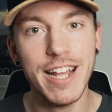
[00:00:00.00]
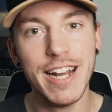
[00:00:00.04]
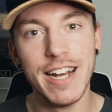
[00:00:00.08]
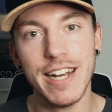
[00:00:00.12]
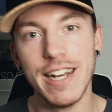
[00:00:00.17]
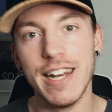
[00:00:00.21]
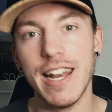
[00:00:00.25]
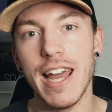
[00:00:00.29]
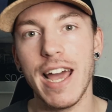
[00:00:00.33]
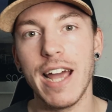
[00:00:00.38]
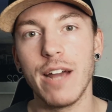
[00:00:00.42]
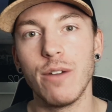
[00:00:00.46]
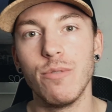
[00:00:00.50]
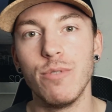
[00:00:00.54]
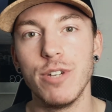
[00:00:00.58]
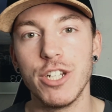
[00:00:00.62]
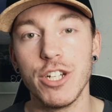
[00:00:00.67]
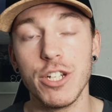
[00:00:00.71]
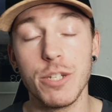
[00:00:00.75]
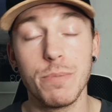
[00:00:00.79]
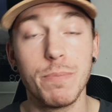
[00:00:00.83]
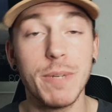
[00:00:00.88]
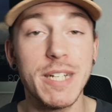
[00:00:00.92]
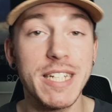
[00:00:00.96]

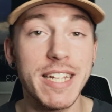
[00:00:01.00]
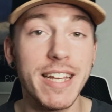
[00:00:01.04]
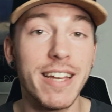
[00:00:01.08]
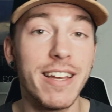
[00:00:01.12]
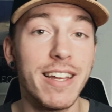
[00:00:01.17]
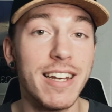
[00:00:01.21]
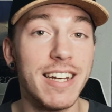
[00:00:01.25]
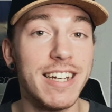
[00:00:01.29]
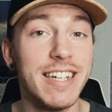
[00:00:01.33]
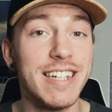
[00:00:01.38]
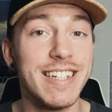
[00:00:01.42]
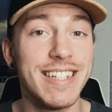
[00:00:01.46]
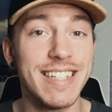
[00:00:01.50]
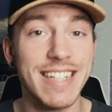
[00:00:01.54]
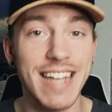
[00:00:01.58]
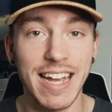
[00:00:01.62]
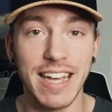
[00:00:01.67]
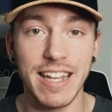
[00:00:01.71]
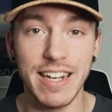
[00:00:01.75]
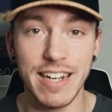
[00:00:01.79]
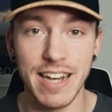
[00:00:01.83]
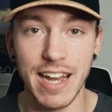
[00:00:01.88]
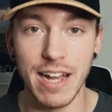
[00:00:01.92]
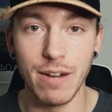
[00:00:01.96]
languages, particularly
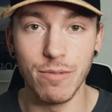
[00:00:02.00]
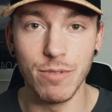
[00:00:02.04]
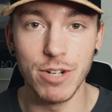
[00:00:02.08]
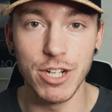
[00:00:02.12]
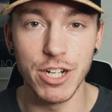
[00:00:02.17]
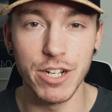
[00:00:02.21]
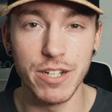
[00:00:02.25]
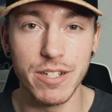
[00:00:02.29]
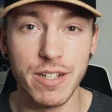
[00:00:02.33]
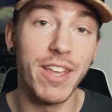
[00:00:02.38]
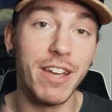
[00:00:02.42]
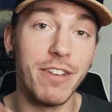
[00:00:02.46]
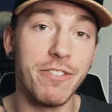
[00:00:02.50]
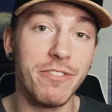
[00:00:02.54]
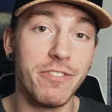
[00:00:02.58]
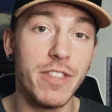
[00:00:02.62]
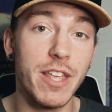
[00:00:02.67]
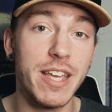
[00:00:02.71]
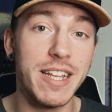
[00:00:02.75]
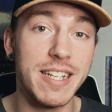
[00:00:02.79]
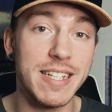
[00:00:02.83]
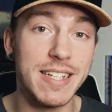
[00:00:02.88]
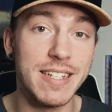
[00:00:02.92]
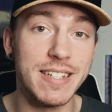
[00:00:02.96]
second languages. If
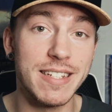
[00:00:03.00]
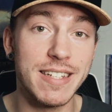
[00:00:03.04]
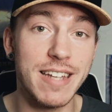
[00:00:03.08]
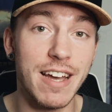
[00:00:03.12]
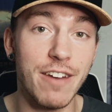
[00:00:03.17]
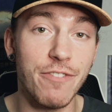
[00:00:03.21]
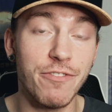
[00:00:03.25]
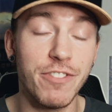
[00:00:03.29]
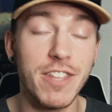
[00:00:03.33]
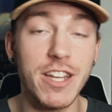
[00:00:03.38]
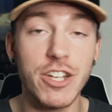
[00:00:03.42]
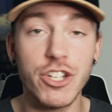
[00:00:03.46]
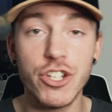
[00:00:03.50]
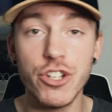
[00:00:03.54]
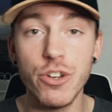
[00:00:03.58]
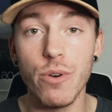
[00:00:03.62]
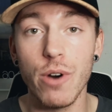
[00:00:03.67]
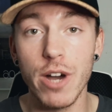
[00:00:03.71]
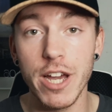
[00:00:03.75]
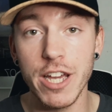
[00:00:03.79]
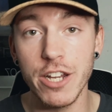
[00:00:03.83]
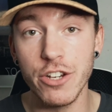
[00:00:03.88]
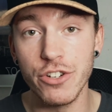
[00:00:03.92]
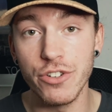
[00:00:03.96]
this is stuff that
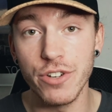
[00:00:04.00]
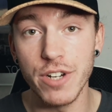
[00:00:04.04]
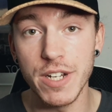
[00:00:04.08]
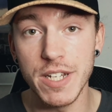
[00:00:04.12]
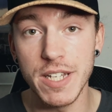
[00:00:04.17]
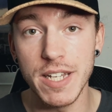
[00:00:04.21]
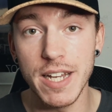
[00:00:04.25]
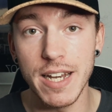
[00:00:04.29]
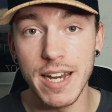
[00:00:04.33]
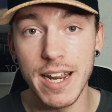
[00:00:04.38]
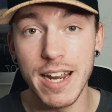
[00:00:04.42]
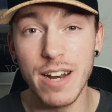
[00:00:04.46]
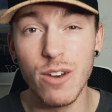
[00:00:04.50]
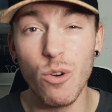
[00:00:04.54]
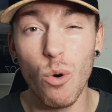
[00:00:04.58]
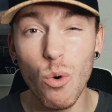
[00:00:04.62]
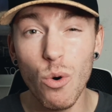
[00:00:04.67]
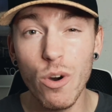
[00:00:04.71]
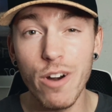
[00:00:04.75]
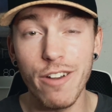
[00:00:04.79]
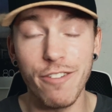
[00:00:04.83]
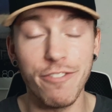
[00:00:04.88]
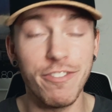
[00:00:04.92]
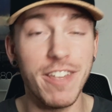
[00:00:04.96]
you are interested in,
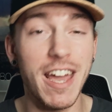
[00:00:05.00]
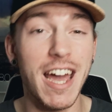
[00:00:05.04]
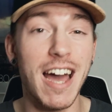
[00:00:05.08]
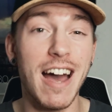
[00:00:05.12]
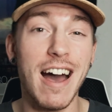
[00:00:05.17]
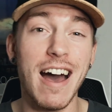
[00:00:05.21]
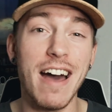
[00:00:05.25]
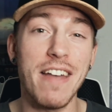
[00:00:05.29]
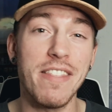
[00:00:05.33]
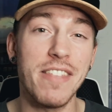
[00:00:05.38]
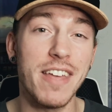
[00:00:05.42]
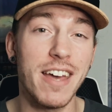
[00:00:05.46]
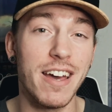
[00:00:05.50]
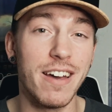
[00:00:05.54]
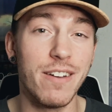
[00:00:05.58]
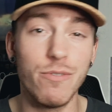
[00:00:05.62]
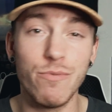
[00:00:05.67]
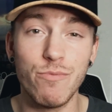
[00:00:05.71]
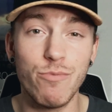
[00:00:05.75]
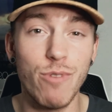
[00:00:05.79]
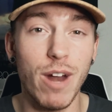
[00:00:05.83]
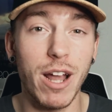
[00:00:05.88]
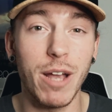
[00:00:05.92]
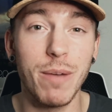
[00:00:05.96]
or if there are other
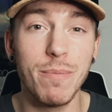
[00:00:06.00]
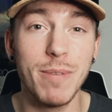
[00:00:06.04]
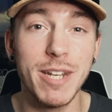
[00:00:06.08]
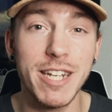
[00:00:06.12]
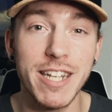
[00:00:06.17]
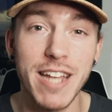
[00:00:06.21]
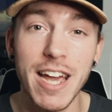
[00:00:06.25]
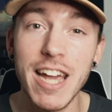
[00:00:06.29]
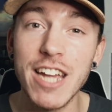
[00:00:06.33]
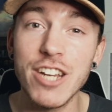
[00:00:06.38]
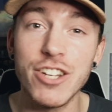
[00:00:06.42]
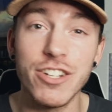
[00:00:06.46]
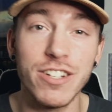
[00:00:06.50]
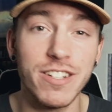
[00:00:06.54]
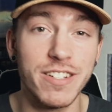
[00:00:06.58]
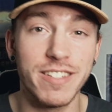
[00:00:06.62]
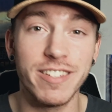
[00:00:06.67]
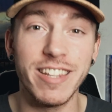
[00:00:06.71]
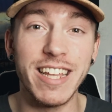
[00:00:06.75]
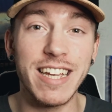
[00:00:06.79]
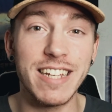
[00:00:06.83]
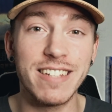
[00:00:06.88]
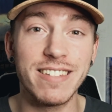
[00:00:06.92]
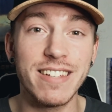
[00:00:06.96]

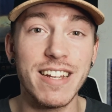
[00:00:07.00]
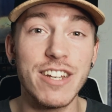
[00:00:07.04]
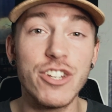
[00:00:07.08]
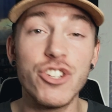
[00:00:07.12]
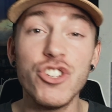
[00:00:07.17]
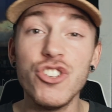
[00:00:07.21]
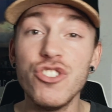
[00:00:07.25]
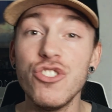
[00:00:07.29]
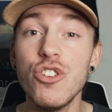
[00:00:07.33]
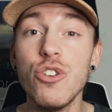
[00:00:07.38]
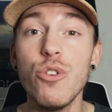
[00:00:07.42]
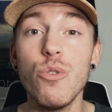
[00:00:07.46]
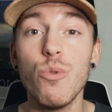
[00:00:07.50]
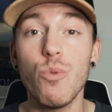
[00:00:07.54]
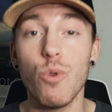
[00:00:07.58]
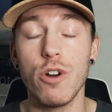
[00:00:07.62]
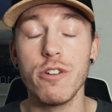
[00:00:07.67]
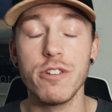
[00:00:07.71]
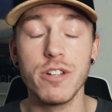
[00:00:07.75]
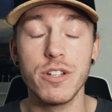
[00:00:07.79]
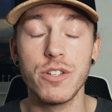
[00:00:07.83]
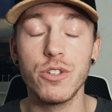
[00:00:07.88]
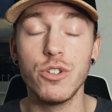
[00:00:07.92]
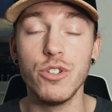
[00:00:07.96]
recommendations, things that you
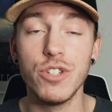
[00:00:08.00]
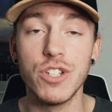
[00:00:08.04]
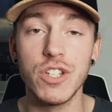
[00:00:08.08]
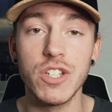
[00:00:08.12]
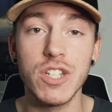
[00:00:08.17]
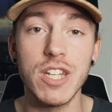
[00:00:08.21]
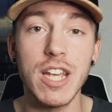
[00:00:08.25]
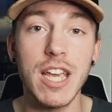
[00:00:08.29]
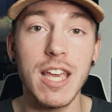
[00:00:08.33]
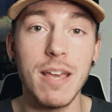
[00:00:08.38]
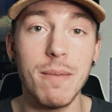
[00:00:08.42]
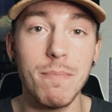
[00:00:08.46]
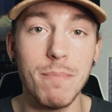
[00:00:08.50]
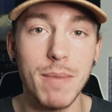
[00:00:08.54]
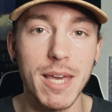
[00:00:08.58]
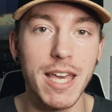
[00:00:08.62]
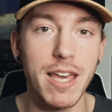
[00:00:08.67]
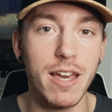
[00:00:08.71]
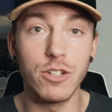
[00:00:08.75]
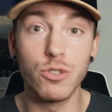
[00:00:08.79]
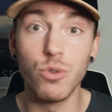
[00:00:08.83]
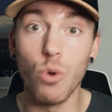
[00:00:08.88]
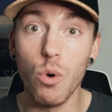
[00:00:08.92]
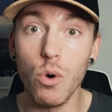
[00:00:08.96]
want to see
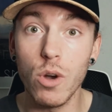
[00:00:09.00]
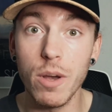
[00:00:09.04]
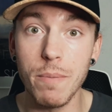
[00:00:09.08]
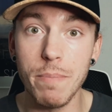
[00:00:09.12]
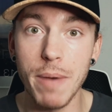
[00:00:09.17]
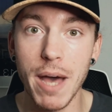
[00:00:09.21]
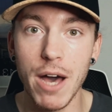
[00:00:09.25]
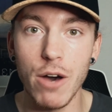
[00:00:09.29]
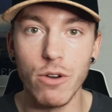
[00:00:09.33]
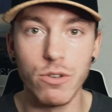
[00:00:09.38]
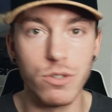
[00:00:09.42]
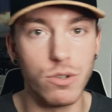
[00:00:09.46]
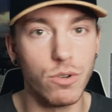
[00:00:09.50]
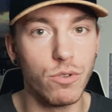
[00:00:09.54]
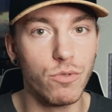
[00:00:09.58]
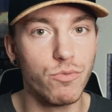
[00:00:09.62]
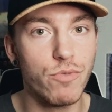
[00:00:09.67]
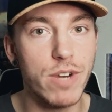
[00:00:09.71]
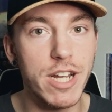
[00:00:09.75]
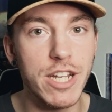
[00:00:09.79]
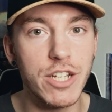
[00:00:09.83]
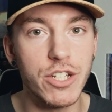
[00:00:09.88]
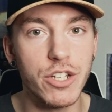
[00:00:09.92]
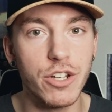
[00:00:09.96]
me talk about or
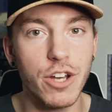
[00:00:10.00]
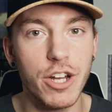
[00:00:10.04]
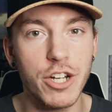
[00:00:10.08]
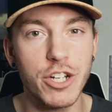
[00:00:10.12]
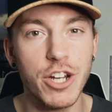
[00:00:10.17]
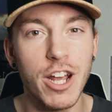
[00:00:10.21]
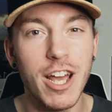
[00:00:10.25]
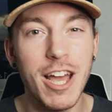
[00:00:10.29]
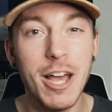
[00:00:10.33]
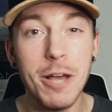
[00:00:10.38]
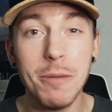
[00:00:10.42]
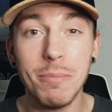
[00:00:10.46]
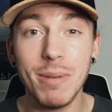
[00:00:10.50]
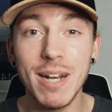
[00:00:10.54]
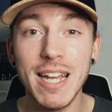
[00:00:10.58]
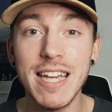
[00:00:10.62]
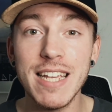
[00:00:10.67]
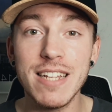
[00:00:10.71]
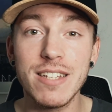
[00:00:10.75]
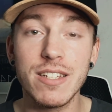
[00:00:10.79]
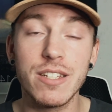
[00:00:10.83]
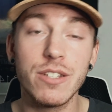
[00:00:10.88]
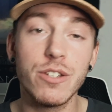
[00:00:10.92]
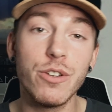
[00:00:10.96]
research,
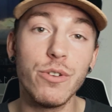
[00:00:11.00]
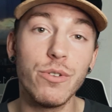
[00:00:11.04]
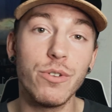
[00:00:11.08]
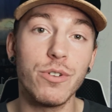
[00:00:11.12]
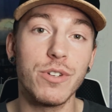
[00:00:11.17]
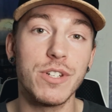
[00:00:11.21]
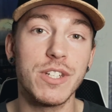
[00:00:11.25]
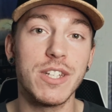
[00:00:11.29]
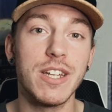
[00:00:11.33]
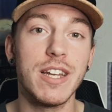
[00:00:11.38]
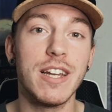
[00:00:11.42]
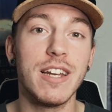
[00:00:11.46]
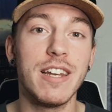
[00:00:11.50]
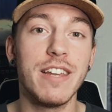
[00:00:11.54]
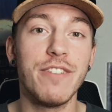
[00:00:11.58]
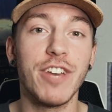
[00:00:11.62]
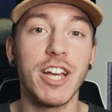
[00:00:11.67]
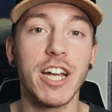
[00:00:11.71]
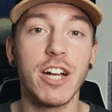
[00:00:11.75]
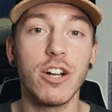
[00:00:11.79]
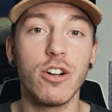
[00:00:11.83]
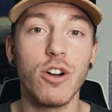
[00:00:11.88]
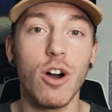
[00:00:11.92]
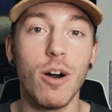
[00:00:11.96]
please do consider
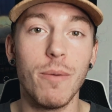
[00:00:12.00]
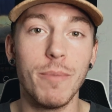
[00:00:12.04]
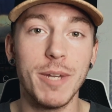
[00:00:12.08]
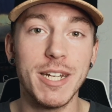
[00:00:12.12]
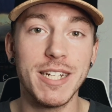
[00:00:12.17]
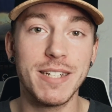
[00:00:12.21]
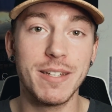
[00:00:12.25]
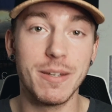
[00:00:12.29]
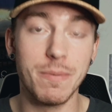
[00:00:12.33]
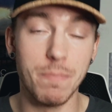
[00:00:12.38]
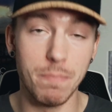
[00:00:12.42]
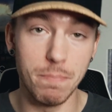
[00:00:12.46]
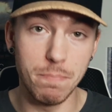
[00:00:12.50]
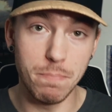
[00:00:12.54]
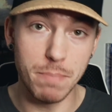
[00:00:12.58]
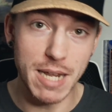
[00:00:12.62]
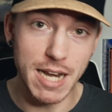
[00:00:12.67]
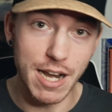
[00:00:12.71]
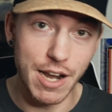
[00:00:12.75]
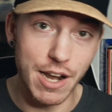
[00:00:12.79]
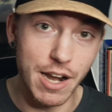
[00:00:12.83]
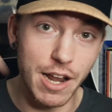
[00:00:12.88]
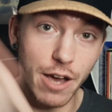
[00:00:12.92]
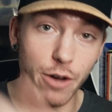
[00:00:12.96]
leaving a comment
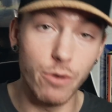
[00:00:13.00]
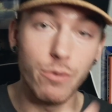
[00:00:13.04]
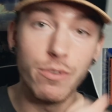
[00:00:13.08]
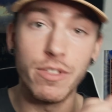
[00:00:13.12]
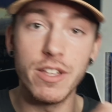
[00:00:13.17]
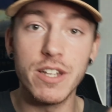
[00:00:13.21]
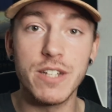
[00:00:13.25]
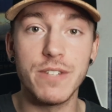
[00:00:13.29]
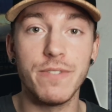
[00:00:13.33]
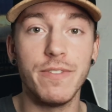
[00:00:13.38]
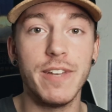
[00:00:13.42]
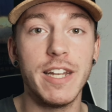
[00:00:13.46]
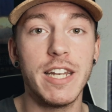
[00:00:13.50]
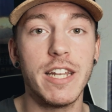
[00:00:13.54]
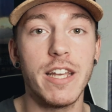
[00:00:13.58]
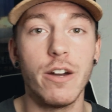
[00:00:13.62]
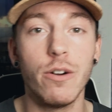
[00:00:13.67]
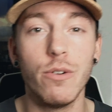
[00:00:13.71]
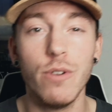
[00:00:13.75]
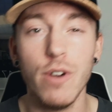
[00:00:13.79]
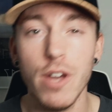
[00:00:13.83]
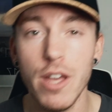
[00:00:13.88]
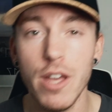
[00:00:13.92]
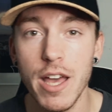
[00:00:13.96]
below this
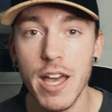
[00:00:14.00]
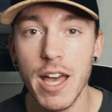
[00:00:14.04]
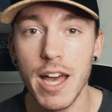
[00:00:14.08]
video.